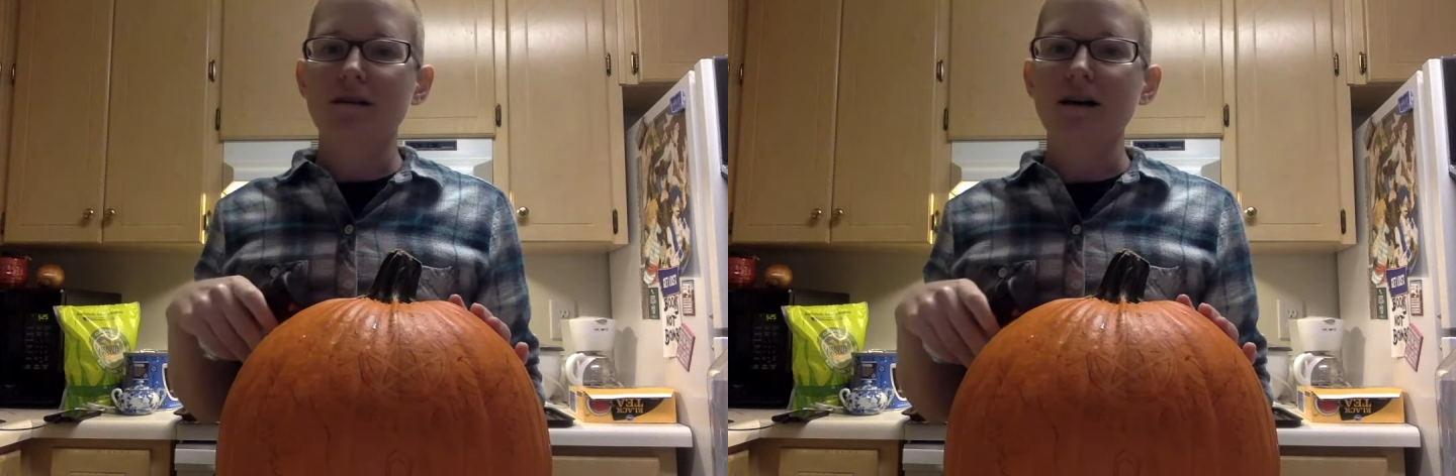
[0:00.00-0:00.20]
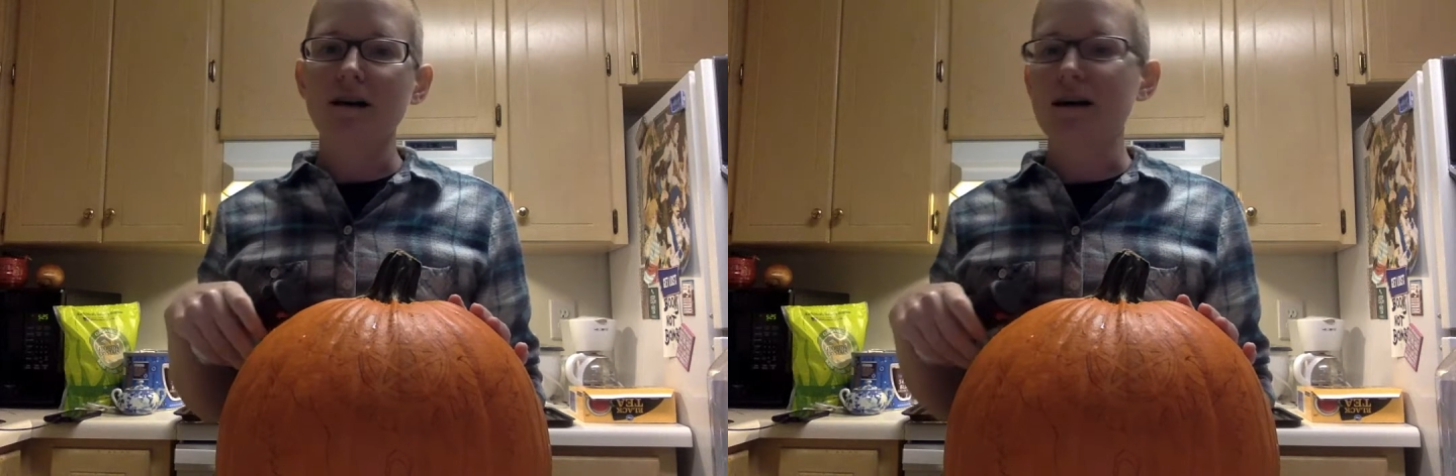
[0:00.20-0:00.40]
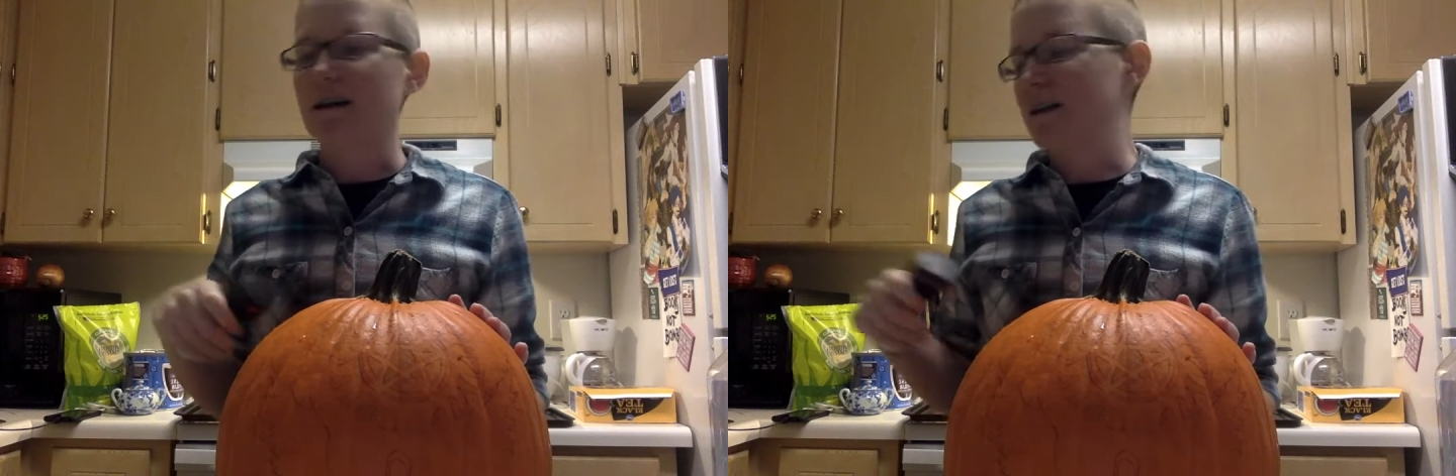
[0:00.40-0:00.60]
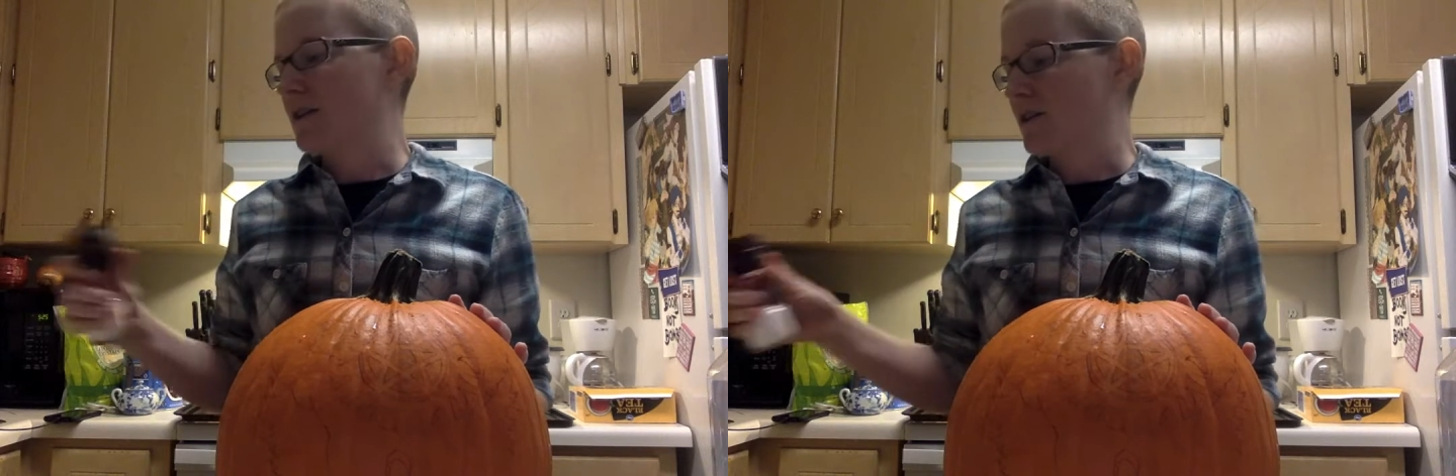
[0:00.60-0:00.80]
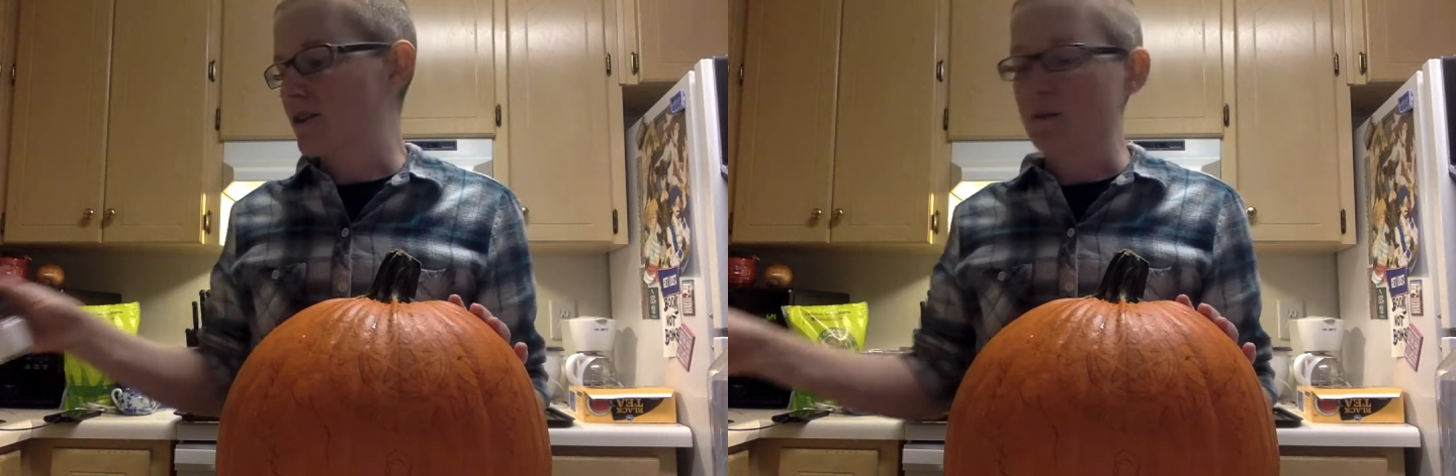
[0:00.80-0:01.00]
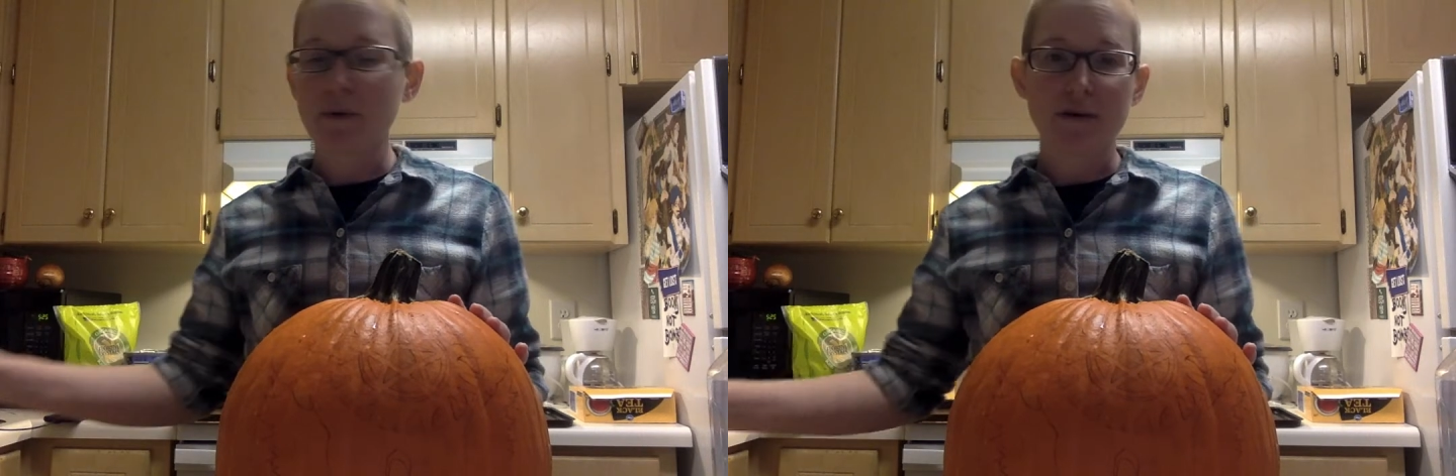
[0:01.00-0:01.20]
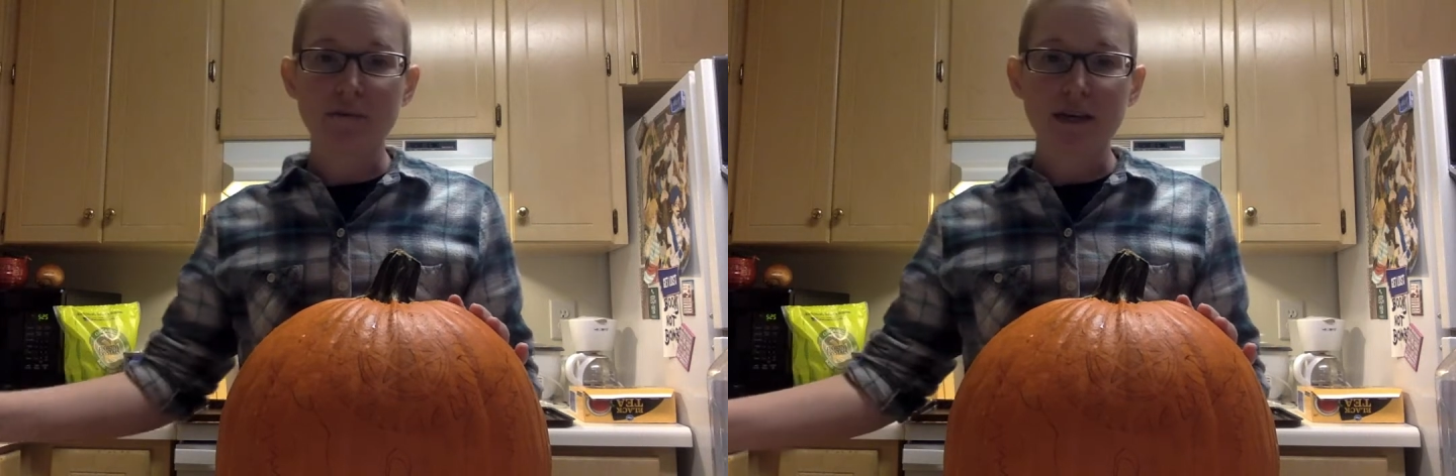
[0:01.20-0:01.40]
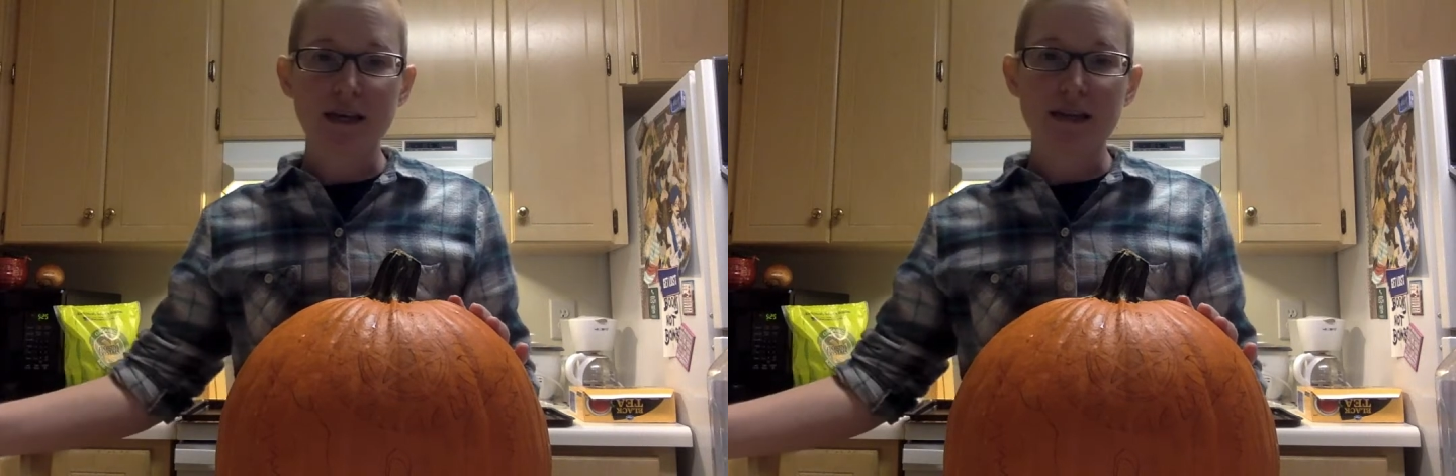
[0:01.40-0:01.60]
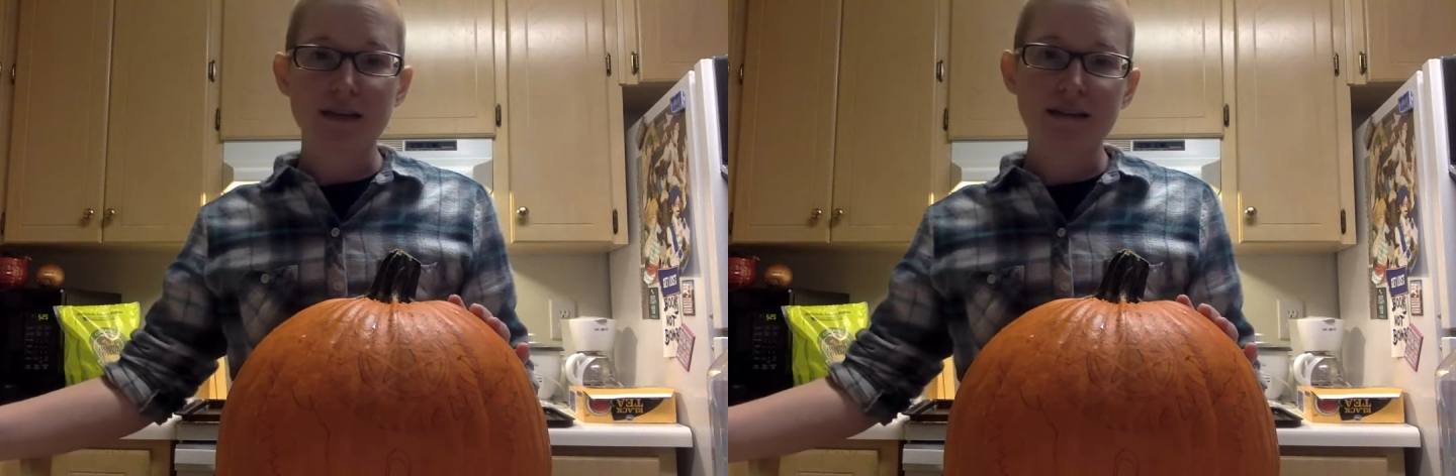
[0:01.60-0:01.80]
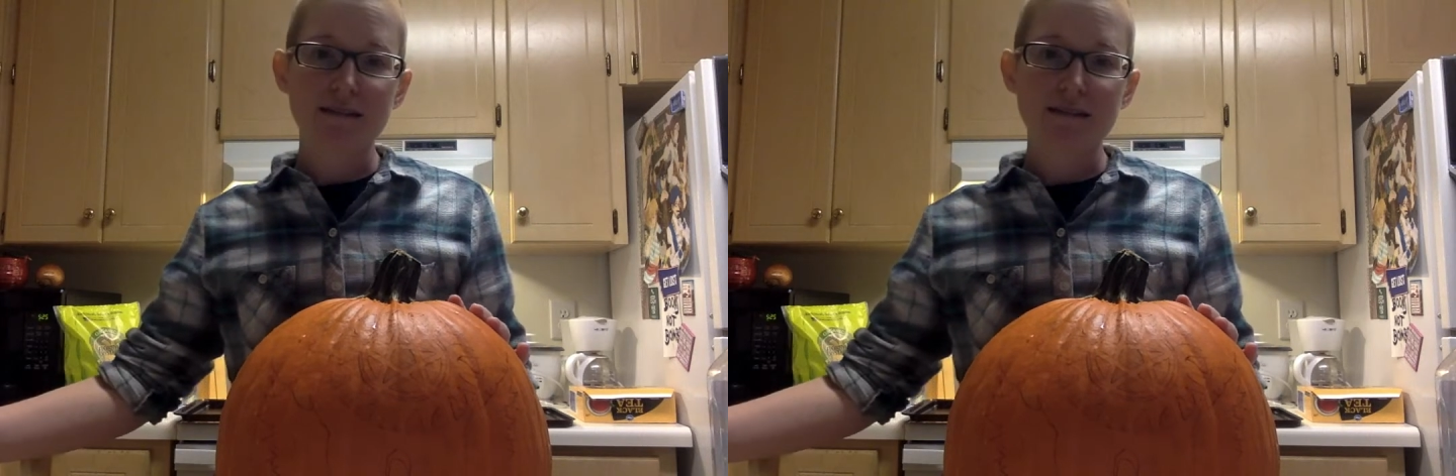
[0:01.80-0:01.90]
on your pumpkin